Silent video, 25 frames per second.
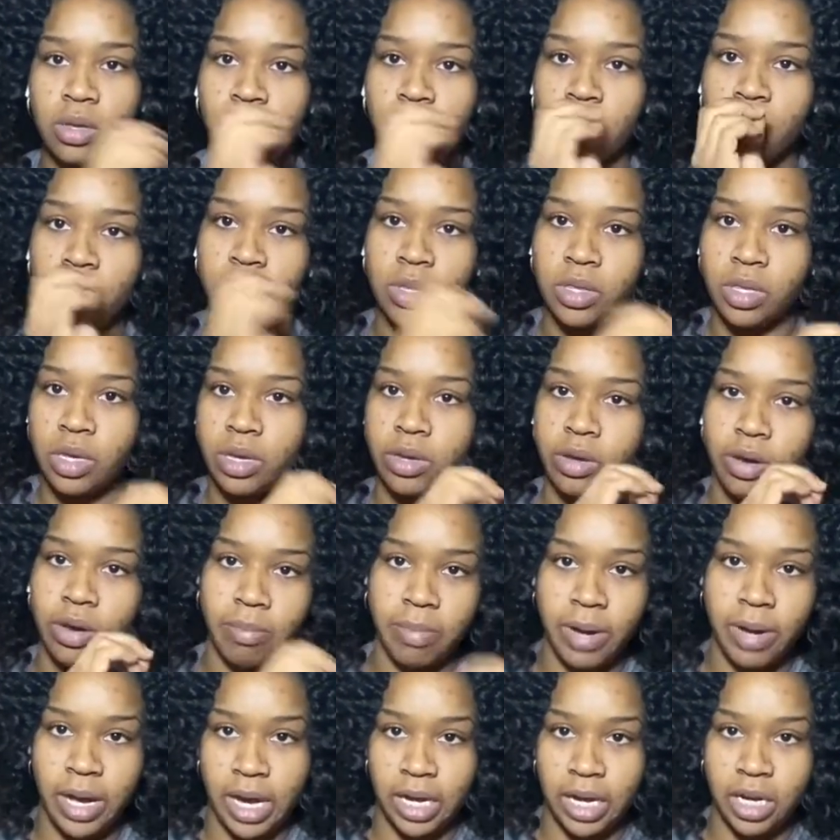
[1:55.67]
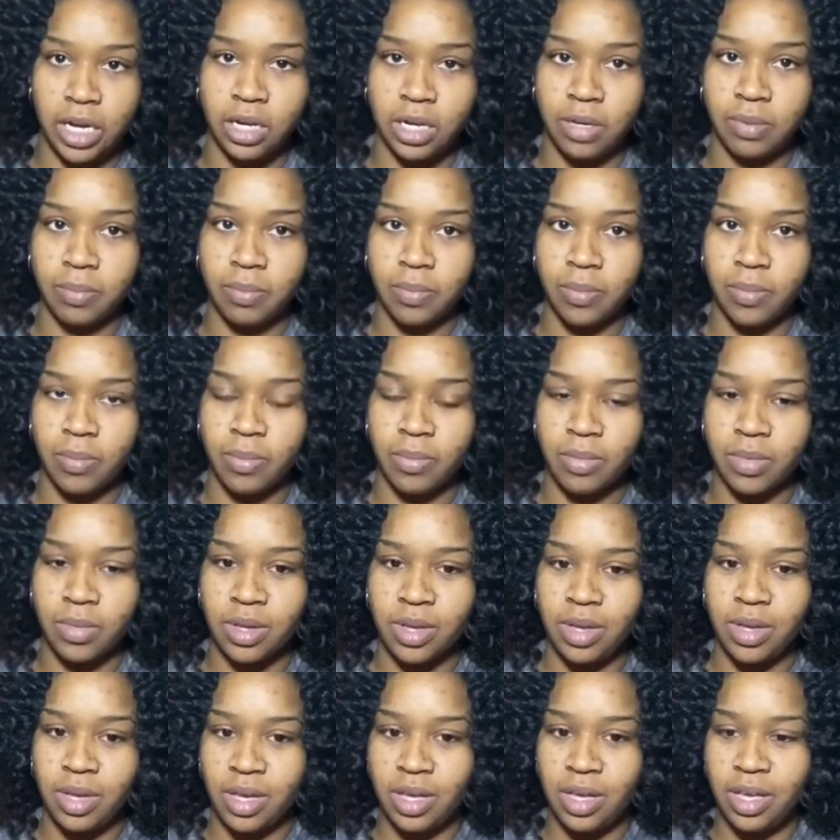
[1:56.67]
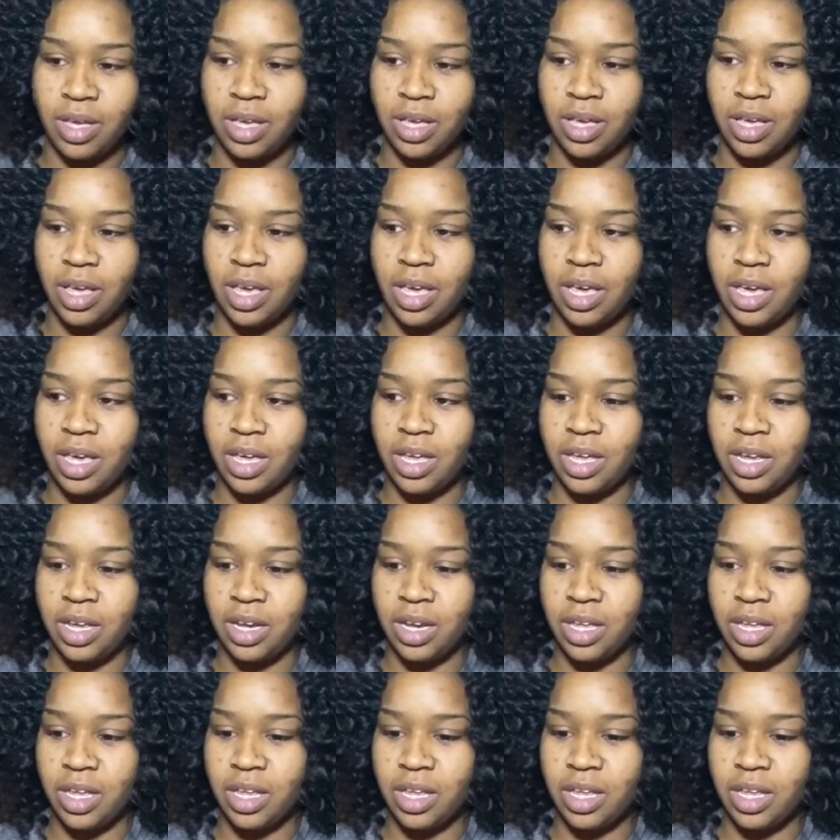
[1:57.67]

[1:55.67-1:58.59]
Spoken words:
within your body, and